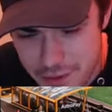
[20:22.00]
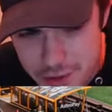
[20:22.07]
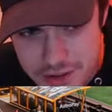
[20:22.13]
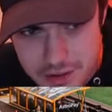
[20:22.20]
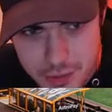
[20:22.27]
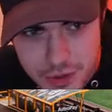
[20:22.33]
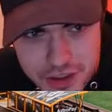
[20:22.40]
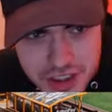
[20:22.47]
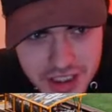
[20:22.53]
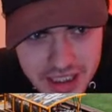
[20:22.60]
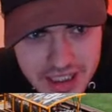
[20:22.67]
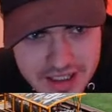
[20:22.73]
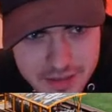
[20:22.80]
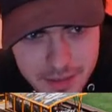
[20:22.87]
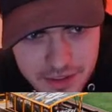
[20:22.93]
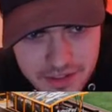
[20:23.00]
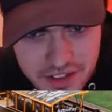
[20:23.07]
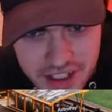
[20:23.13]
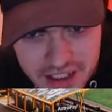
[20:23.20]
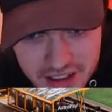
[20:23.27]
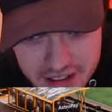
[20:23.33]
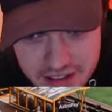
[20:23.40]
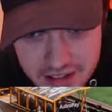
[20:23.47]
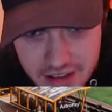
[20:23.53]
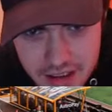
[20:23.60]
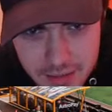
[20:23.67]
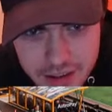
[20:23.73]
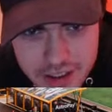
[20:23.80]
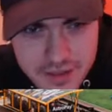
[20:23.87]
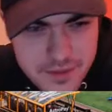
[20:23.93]
forward to watching that, to be fair.
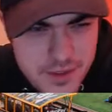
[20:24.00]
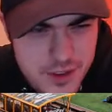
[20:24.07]
I'm looking